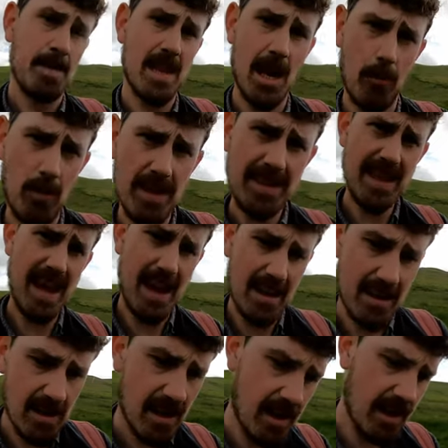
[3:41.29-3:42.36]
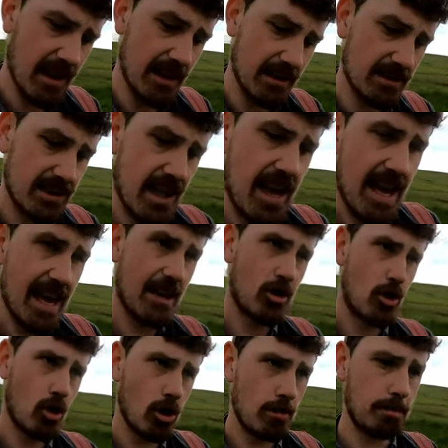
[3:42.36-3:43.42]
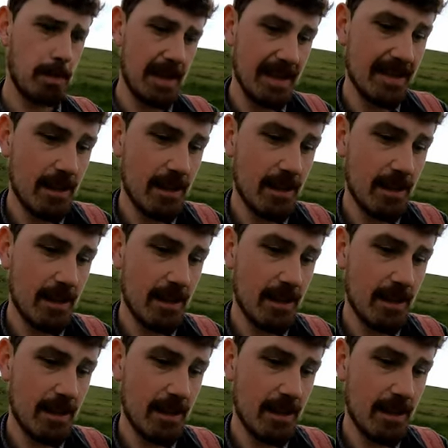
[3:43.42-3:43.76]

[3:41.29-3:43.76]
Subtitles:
Now, when that occurs, it could be